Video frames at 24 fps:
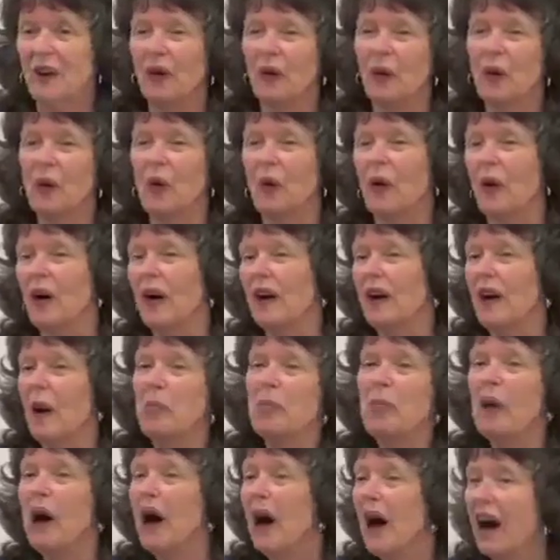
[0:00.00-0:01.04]
or a
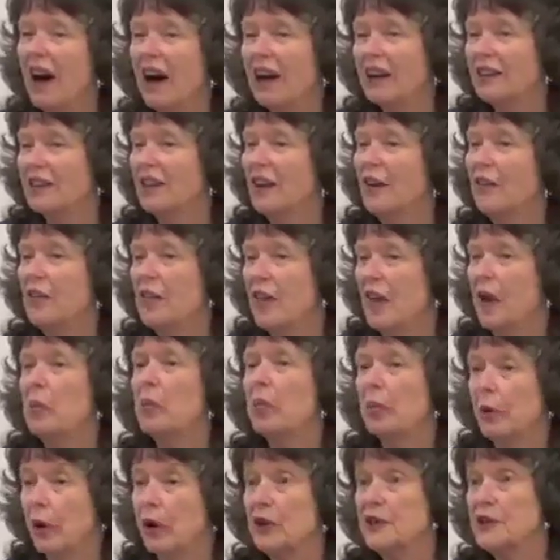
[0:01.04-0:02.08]
part of that
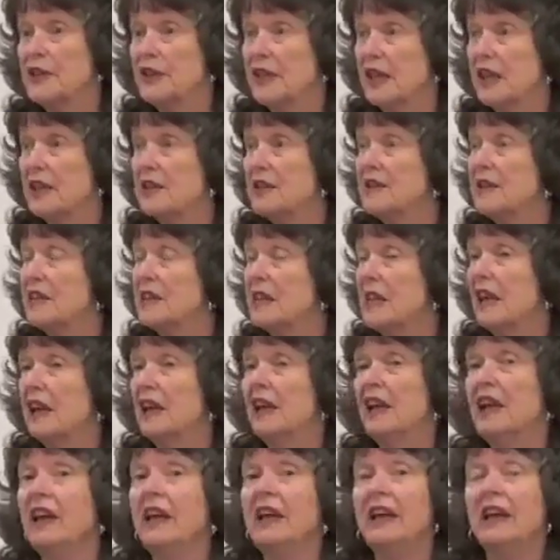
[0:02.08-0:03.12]
process.
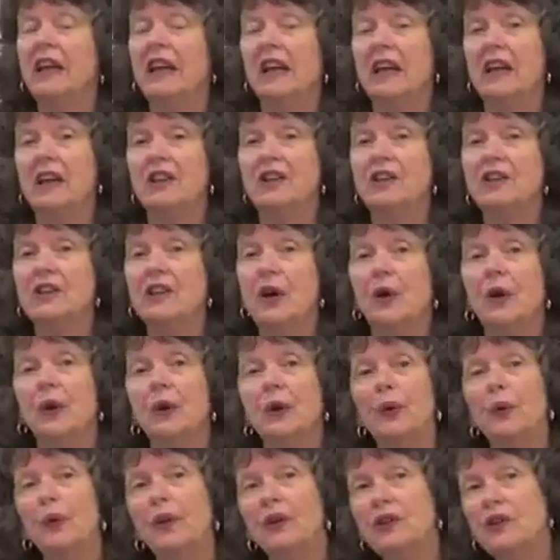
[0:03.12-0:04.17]

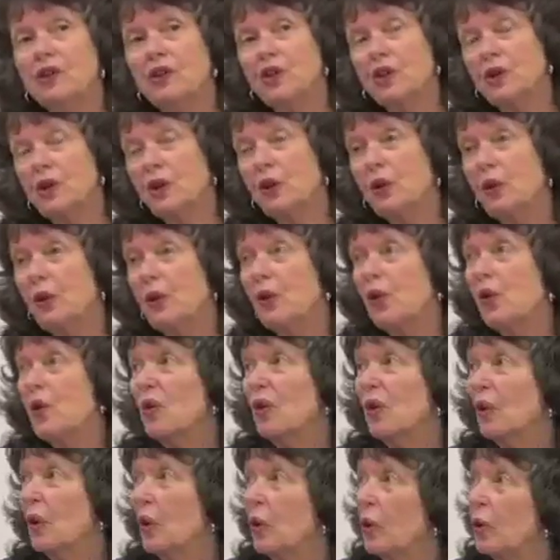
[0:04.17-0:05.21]
So two
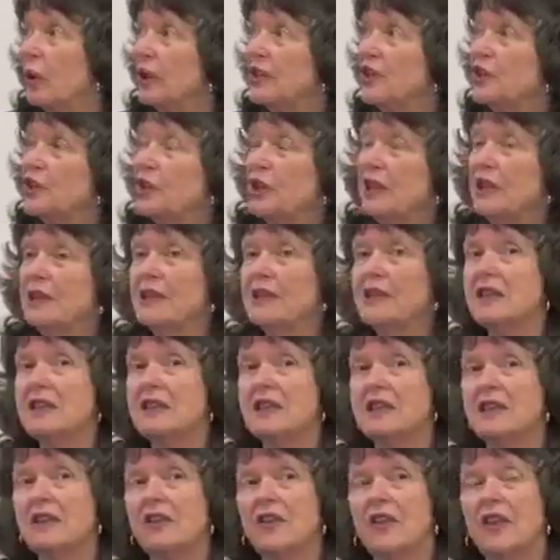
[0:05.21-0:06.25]

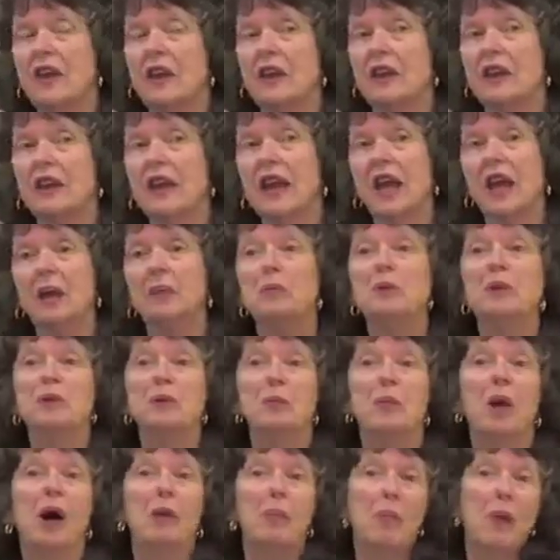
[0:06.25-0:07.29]
questions that came to
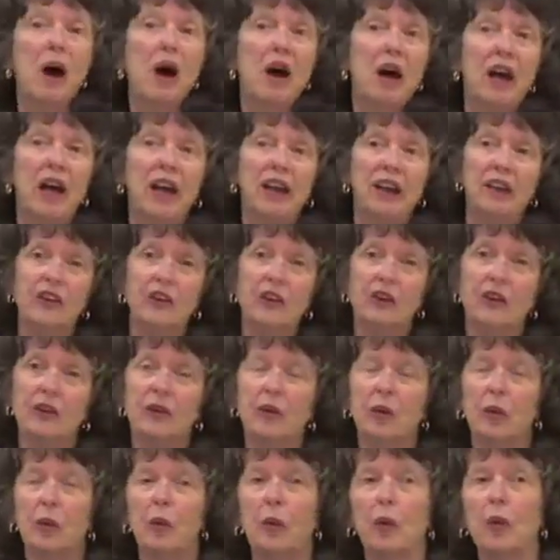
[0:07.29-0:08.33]
my mind
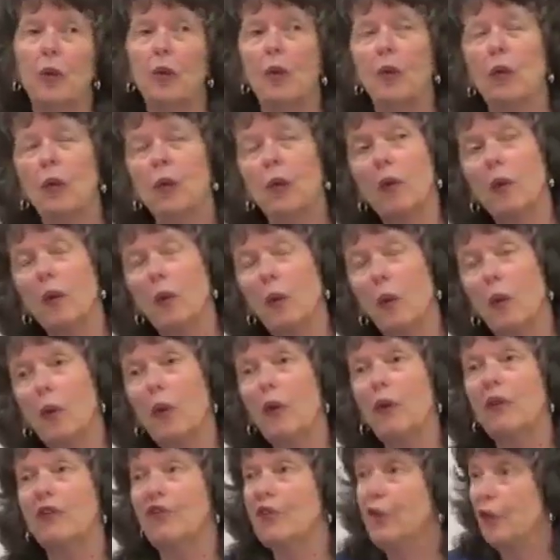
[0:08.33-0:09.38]

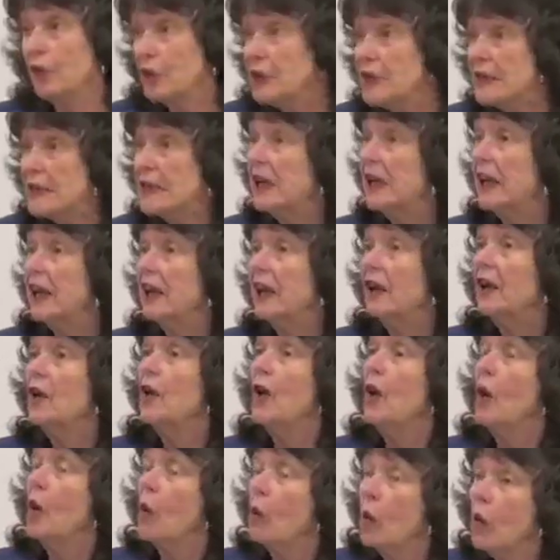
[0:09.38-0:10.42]
were firstly,
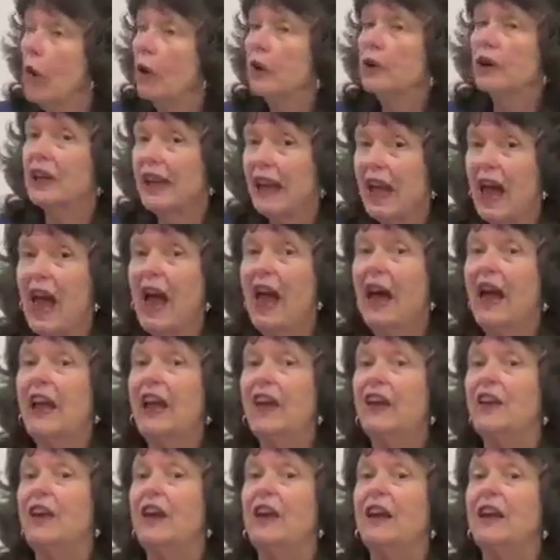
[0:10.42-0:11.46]
what
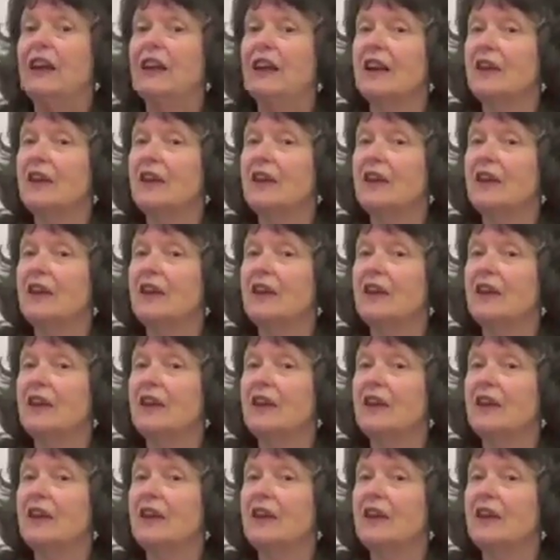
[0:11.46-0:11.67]
can